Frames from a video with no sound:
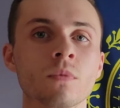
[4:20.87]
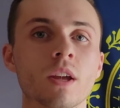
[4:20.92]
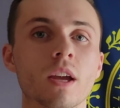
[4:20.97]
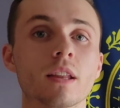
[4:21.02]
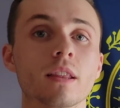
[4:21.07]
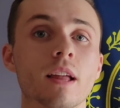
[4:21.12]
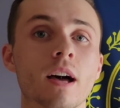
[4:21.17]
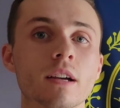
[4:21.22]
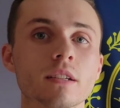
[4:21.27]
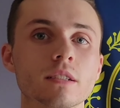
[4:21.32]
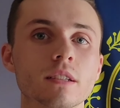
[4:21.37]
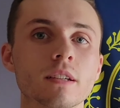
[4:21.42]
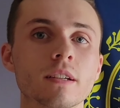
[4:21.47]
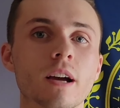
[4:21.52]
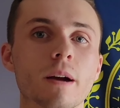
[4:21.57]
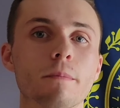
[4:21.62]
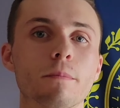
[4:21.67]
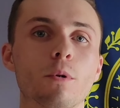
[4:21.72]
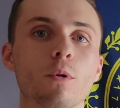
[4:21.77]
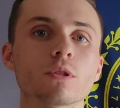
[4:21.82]
And lastly,
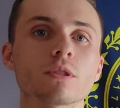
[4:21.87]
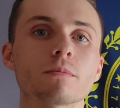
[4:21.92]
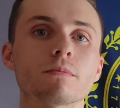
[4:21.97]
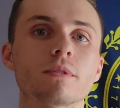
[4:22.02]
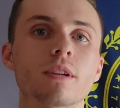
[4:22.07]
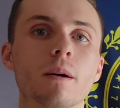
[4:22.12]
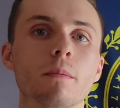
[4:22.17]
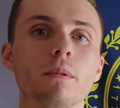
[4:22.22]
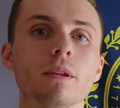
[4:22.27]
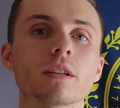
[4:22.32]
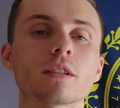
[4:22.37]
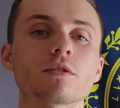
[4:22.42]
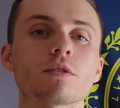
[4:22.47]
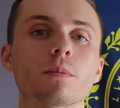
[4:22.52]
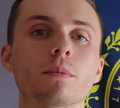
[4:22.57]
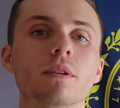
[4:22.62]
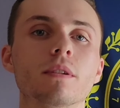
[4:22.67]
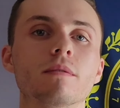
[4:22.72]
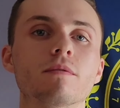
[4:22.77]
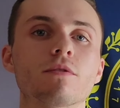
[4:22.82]
I pulled some templates
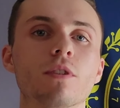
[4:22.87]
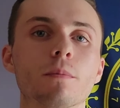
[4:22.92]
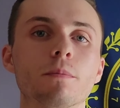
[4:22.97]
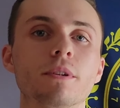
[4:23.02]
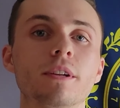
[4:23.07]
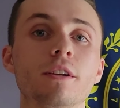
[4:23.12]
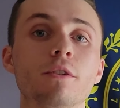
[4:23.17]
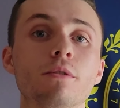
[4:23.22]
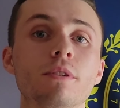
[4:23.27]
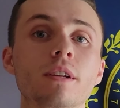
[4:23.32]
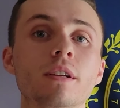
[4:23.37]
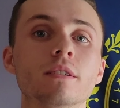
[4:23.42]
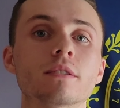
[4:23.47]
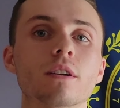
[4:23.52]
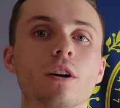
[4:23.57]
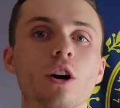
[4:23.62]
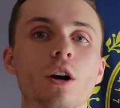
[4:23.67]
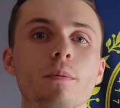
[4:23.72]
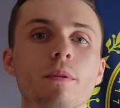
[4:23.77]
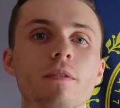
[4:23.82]
from DoD's
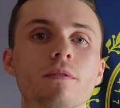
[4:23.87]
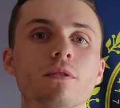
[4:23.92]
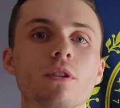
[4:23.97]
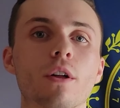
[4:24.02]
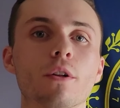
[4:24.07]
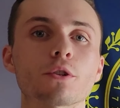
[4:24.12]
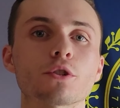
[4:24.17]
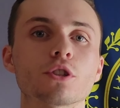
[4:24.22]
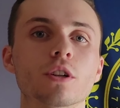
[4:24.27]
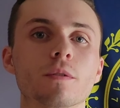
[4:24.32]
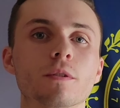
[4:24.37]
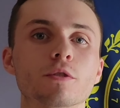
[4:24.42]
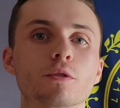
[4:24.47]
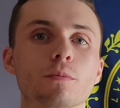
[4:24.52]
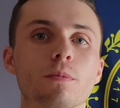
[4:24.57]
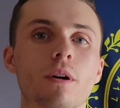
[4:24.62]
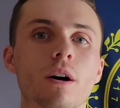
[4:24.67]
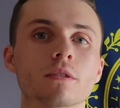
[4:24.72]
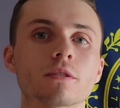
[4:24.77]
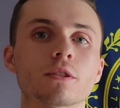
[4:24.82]
RMF Knowledge Service
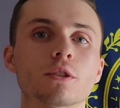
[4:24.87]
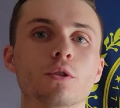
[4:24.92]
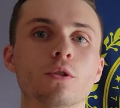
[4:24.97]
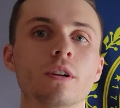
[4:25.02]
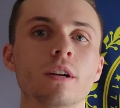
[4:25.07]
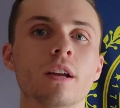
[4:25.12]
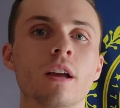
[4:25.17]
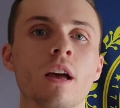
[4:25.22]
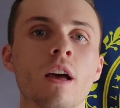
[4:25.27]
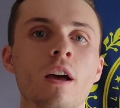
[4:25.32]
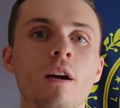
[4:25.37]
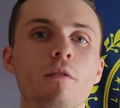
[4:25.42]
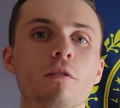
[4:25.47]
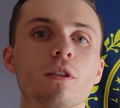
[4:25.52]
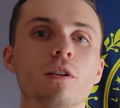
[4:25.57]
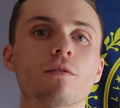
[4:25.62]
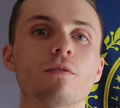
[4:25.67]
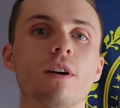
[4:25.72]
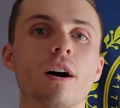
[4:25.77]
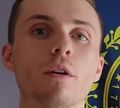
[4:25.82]
Repository for
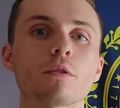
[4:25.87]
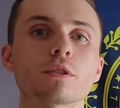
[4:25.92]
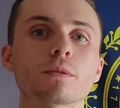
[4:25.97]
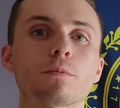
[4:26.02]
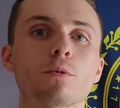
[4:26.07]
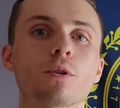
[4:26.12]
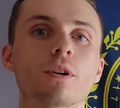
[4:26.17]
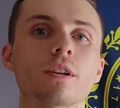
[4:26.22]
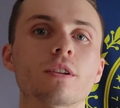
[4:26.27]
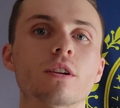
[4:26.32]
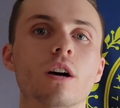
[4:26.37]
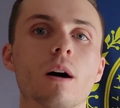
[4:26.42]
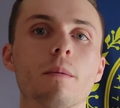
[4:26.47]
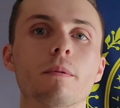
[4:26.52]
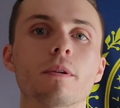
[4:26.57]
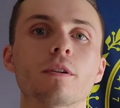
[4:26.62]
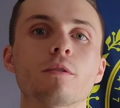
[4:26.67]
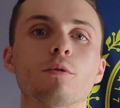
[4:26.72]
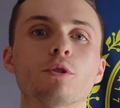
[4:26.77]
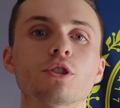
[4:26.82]
the final supporting
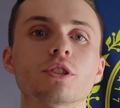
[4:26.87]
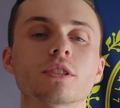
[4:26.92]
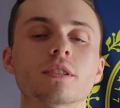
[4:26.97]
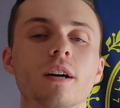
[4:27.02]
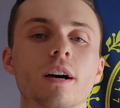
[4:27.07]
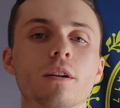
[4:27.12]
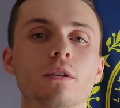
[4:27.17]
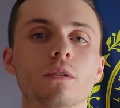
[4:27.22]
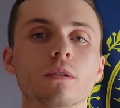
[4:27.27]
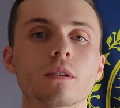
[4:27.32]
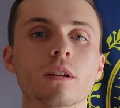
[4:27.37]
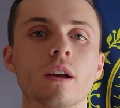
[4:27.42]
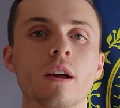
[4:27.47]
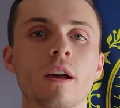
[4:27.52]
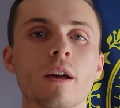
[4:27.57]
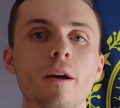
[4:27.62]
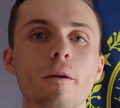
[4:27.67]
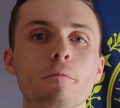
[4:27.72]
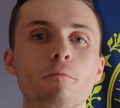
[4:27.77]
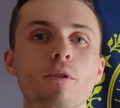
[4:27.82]
topic, which is titled
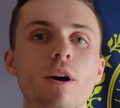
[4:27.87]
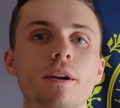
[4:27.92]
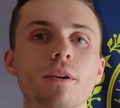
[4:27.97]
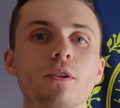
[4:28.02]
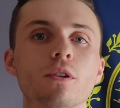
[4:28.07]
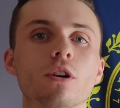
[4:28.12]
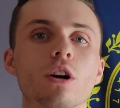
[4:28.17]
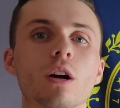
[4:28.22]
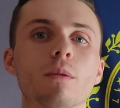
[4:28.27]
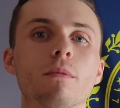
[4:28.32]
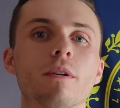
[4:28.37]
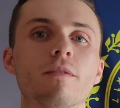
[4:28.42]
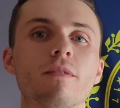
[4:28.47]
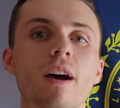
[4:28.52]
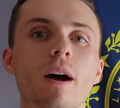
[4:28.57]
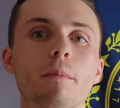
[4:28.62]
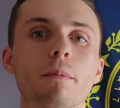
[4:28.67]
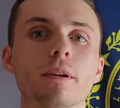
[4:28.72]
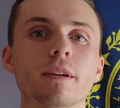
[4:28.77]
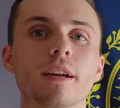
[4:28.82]
Practical RMF
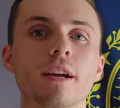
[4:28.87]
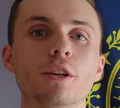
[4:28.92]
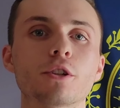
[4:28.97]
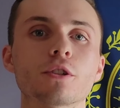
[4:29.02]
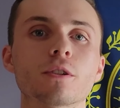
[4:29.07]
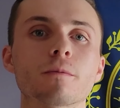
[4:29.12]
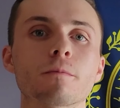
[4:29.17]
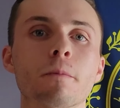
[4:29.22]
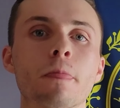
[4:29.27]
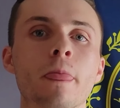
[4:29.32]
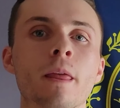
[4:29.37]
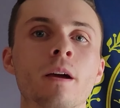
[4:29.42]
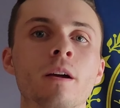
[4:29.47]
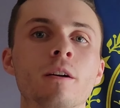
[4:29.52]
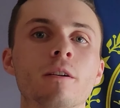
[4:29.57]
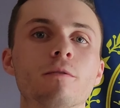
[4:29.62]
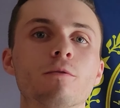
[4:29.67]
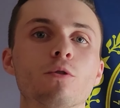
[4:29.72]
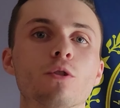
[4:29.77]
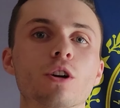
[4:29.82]
Application
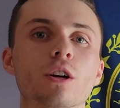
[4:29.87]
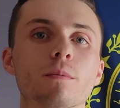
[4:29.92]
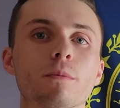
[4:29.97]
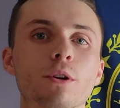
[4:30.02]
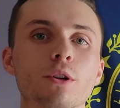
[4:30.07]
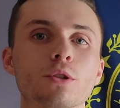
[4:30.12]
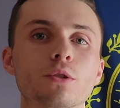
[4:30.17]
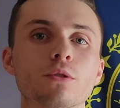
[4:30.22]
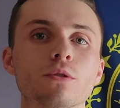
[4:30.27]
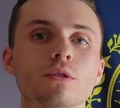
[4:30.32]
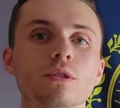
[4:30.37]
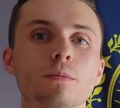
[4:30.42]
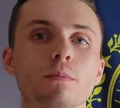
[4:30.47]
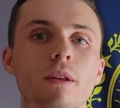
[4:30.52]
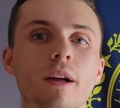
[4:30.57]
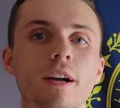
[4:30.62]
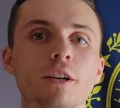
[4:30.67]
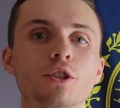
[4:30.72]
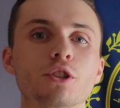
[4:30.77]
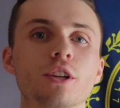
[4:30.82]
for a Commercial
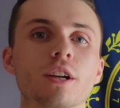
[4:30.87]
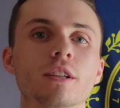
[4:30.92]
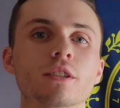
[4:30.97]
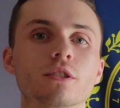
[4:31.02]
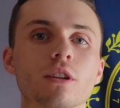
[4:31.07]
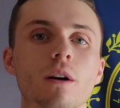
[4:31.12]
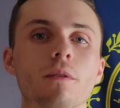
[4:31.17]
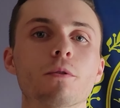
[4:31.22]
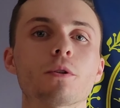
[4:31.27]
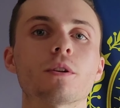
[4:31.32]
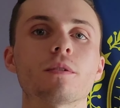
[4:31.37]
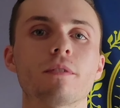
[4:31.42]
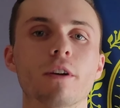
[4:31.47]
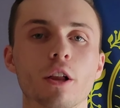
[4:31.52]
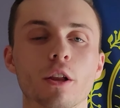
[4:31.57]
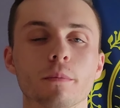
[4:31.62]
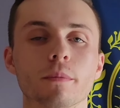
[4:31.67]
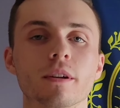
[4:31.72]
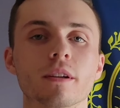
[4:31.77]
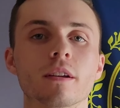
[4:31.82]
Supply Chain Software
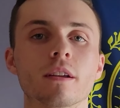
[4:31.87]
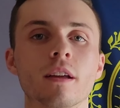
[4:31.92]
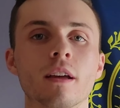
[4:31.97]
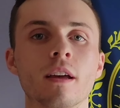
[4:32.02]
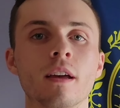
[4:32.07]
Development.